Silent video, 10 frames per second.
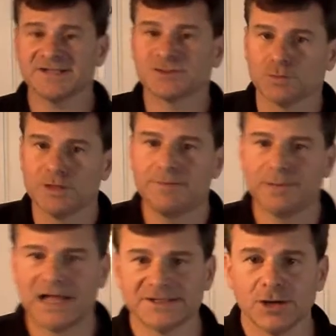it's
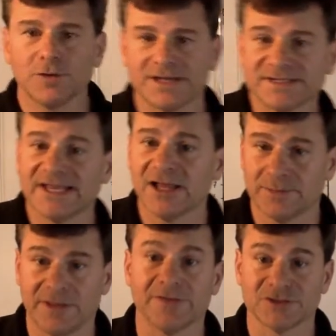replateauing is telling
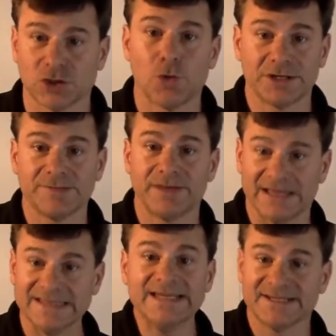me there's going to be
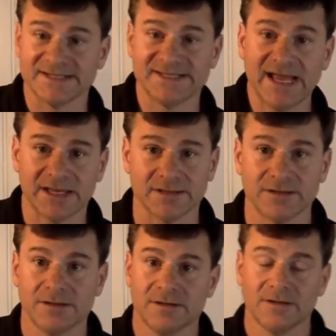at least a second,
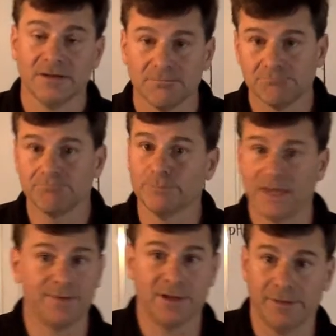
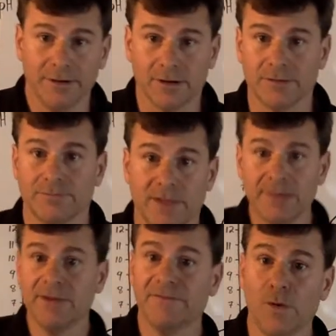maybe a third,
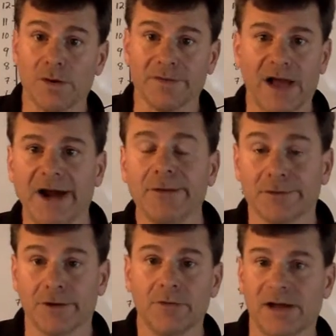maybe a fourth. I
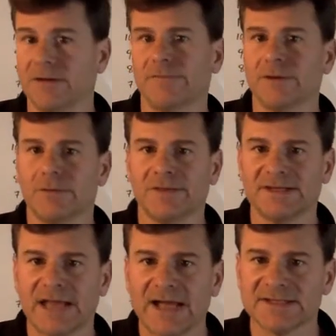don't know. I don't even know what
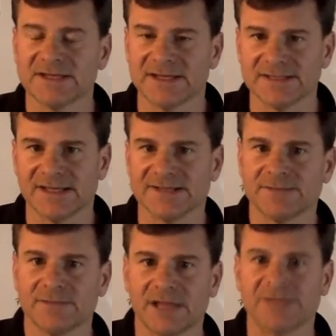this acid is.
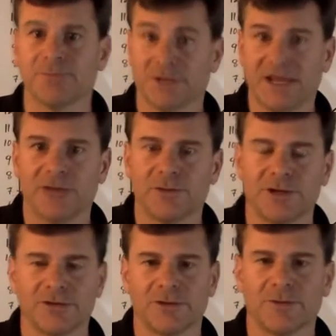Let's pretend we
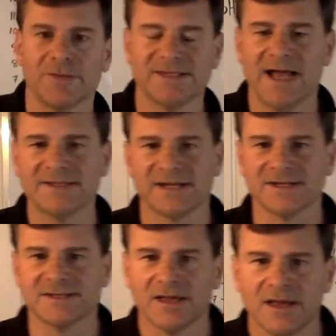don't know what this acid
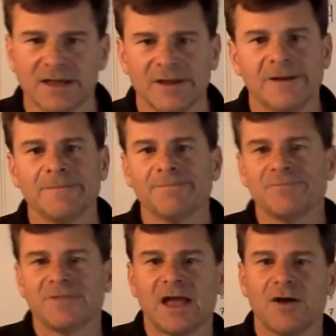is.
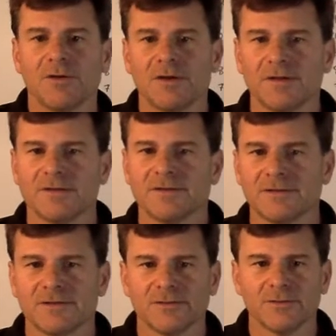Now,
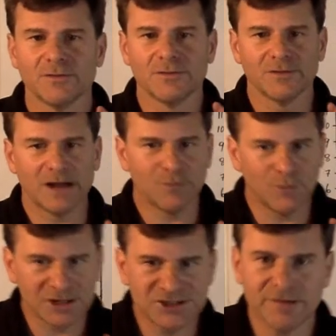I
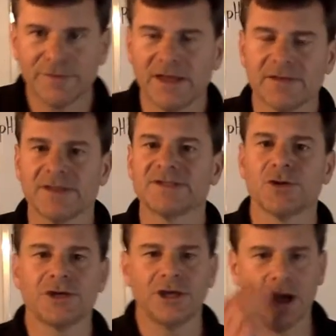want you to think of the
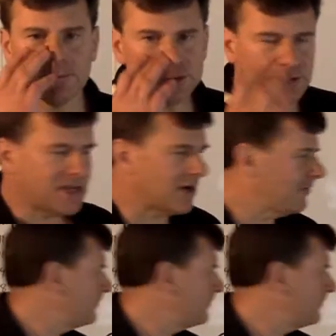stoichiometry here.